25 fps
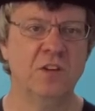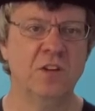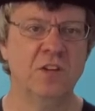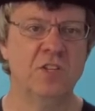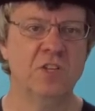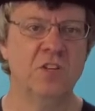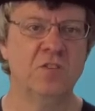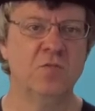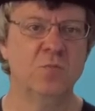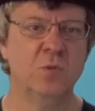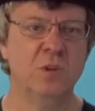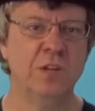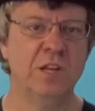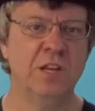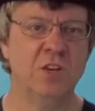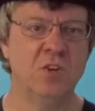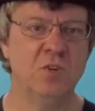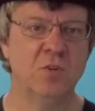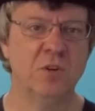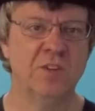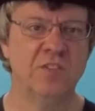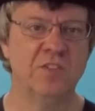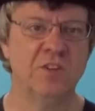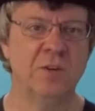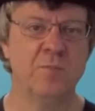just willing to
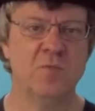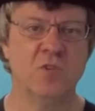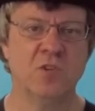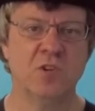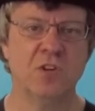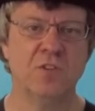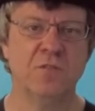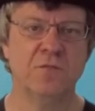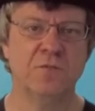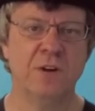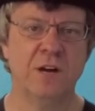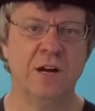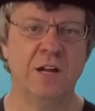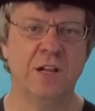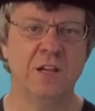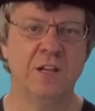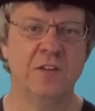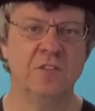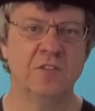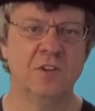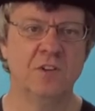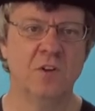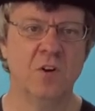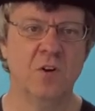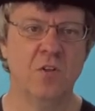accept your own failings
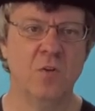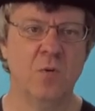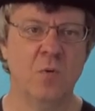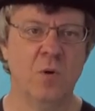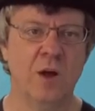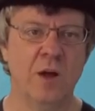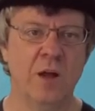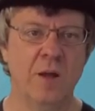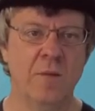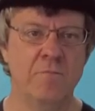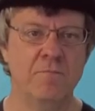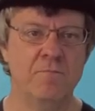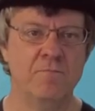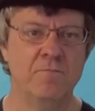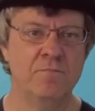along the way.